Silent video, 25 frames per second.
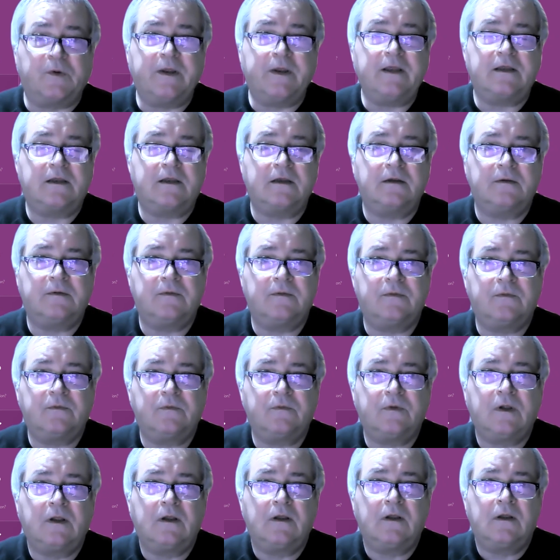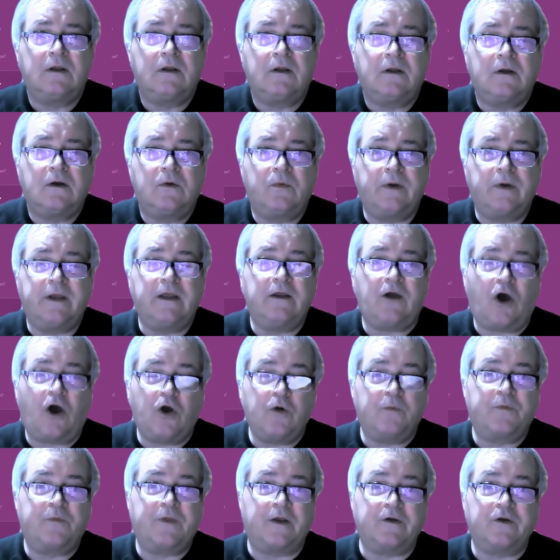week. We
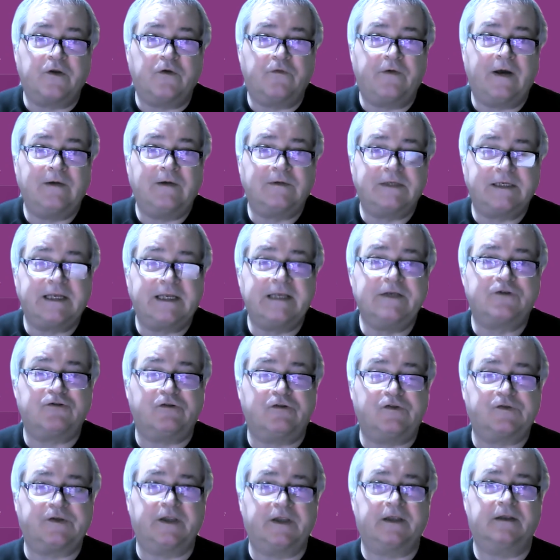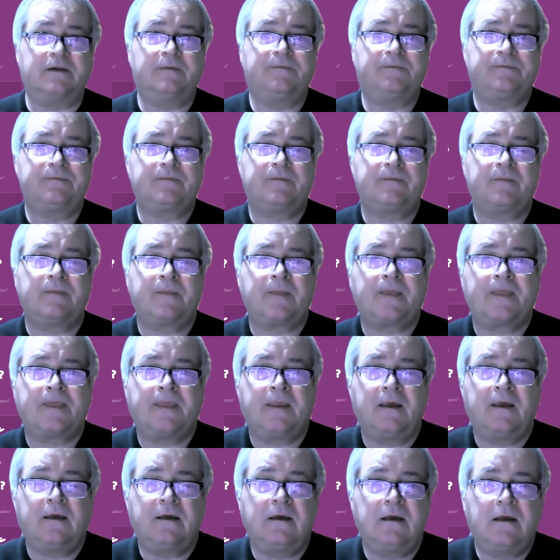hope that you found it interesting.
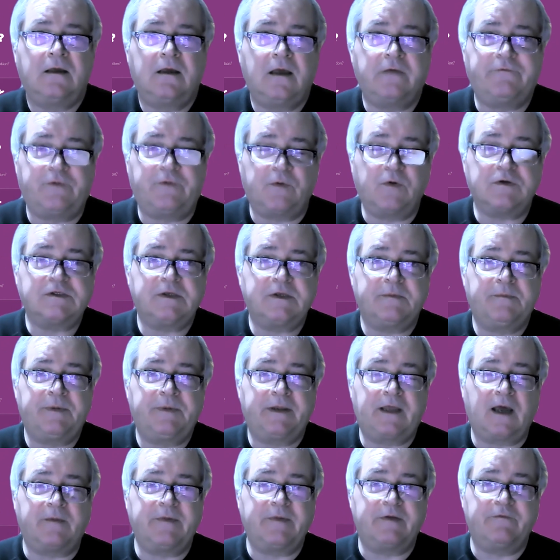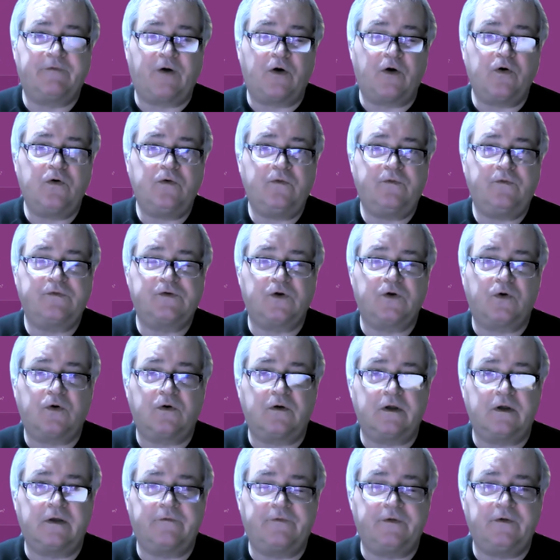If you want to become involved,
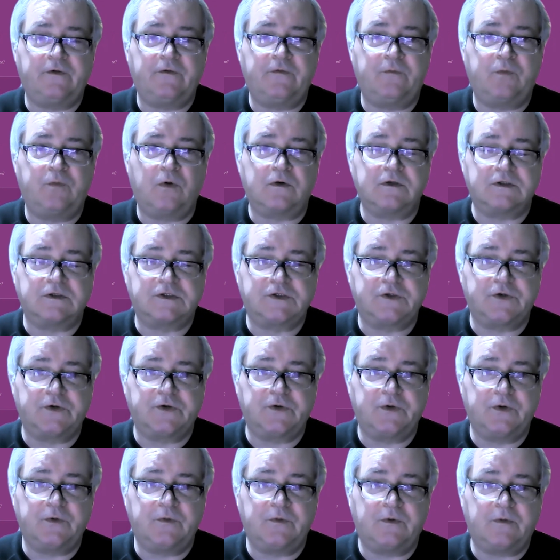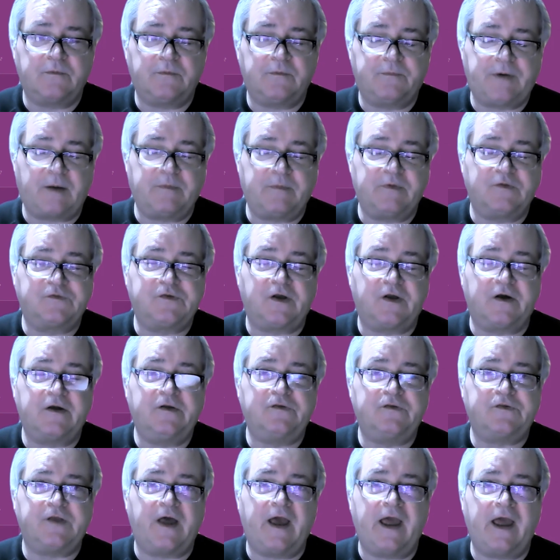or if you want to
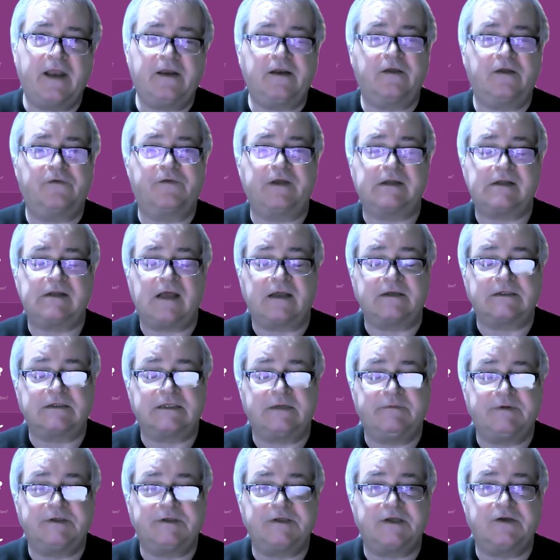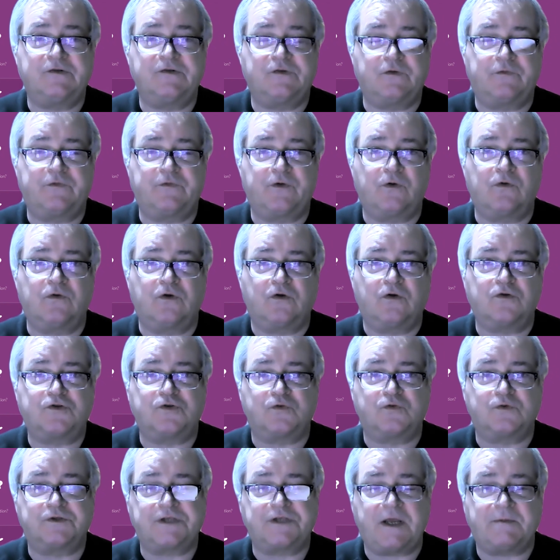publicise any of the activities of your lodge
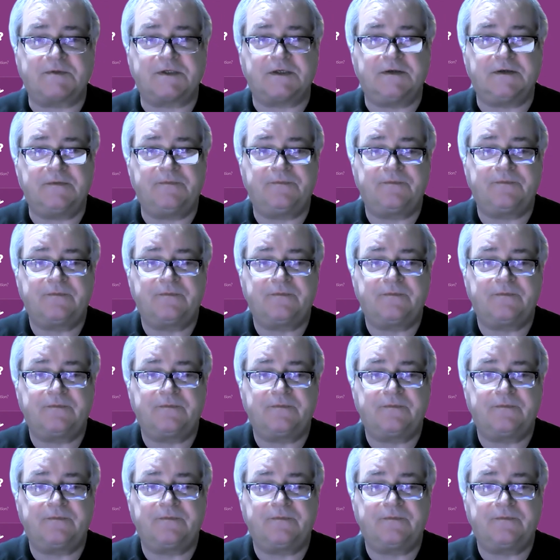or chapter,